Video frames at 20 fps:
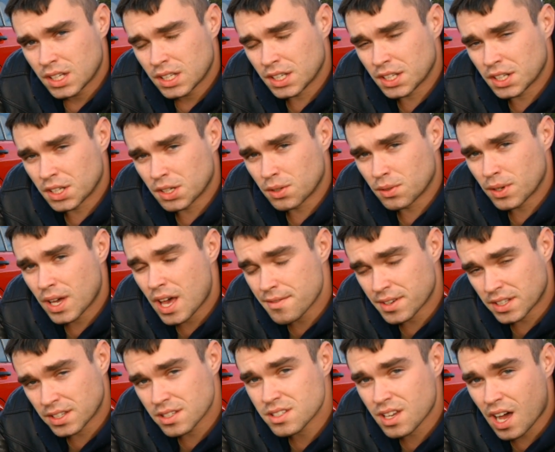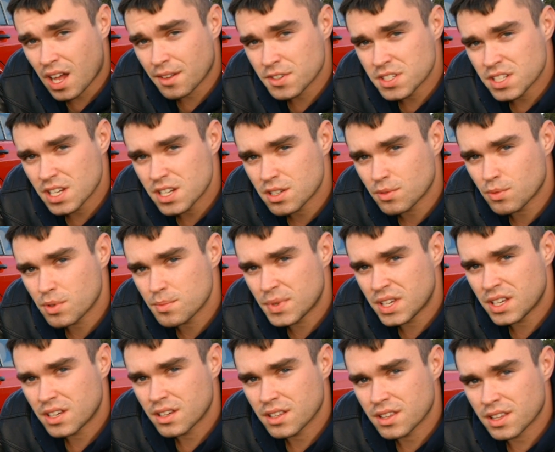you know, having this conversation with
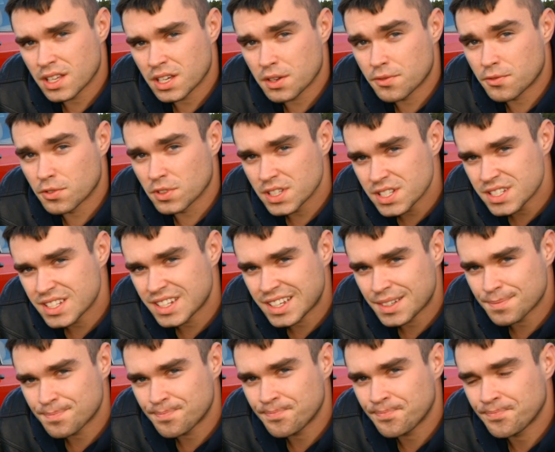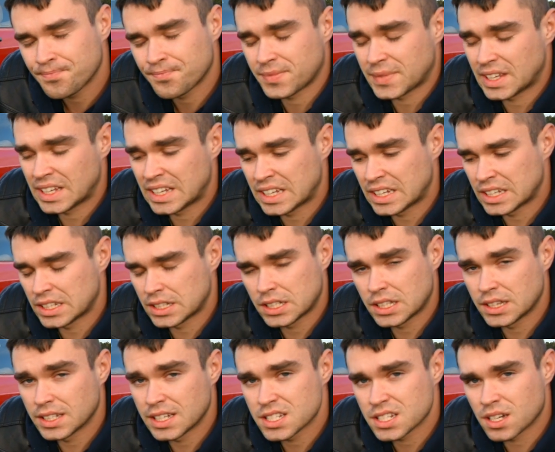me. Thank you for listening. And
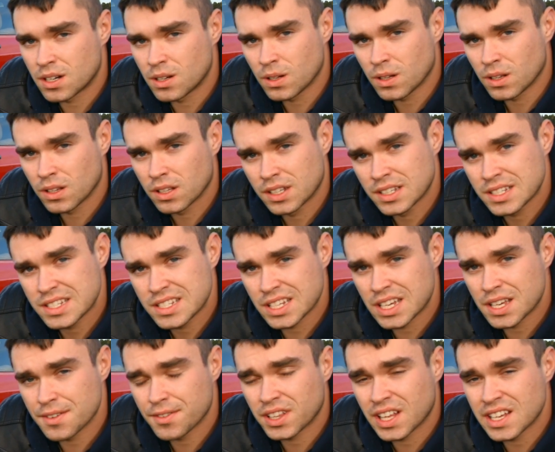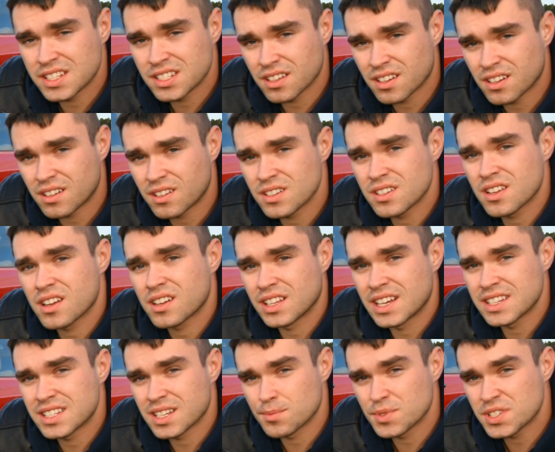let's all save classic cars,
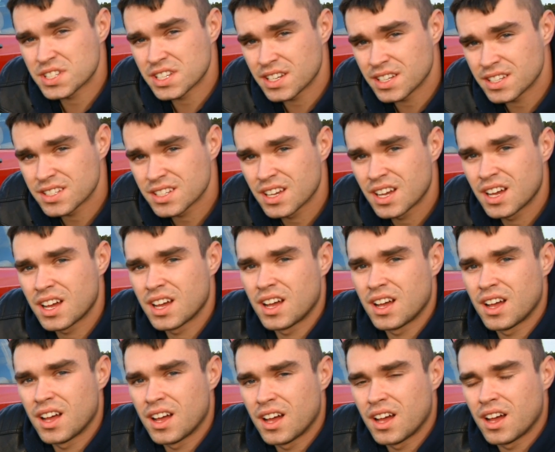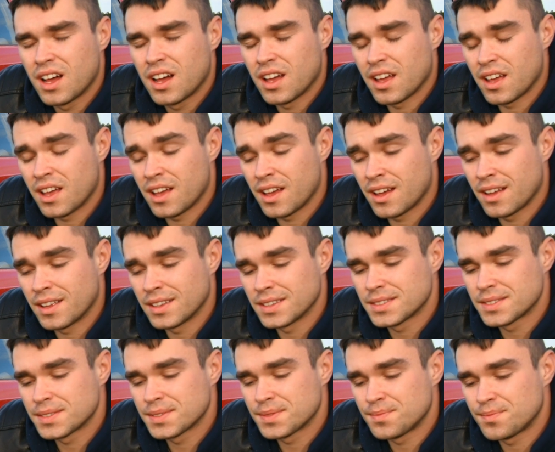classic Mercedes.
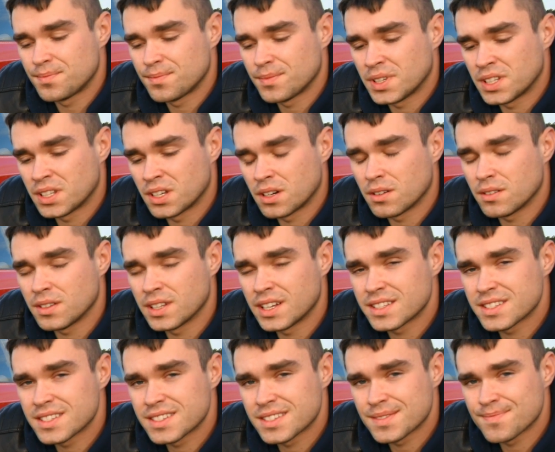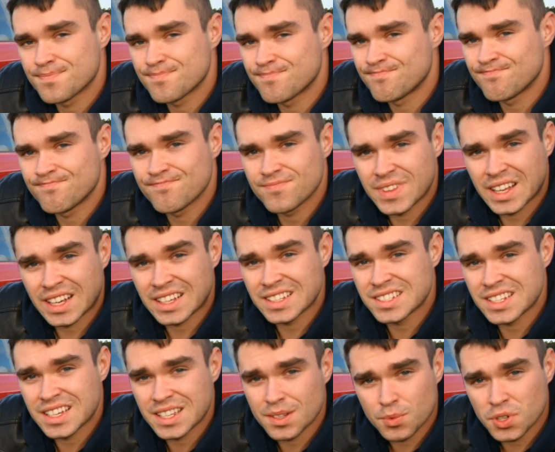And, you know, let's, like I
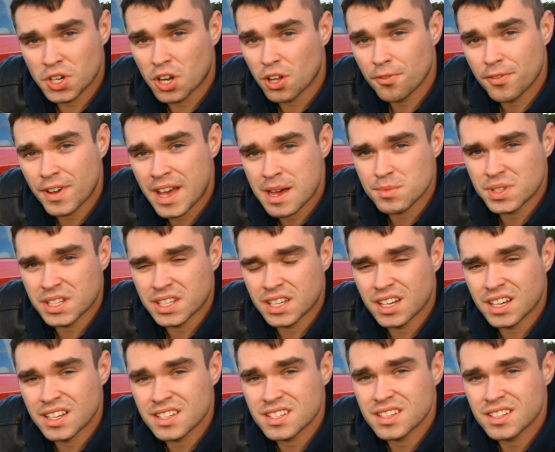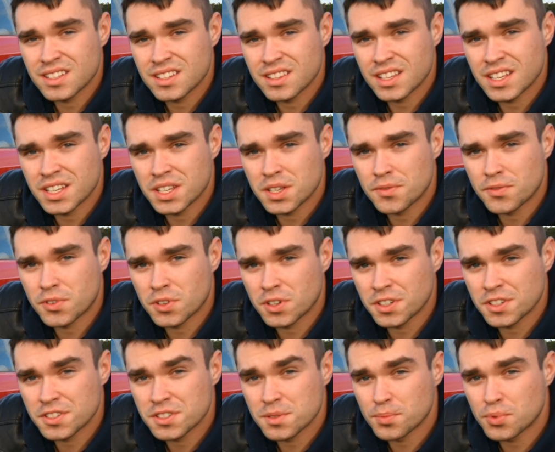said, we're all family, guys. Thank you for
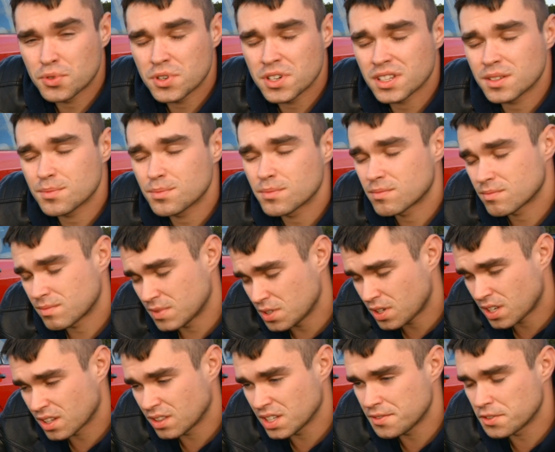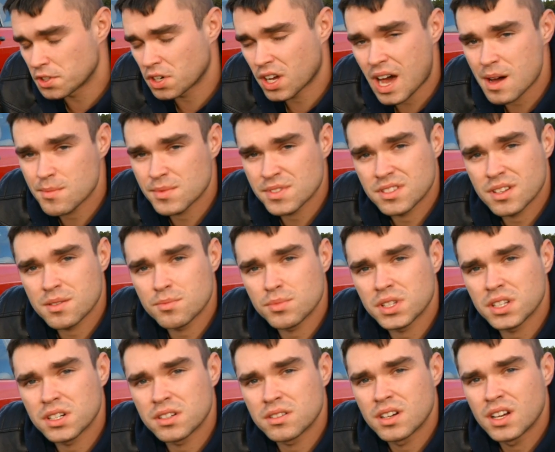all your support. You can leave your comments down
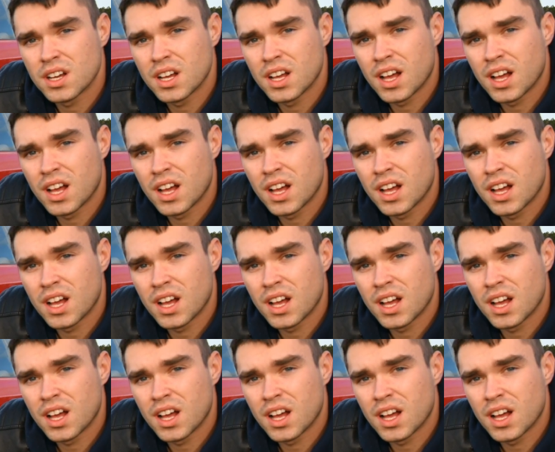below.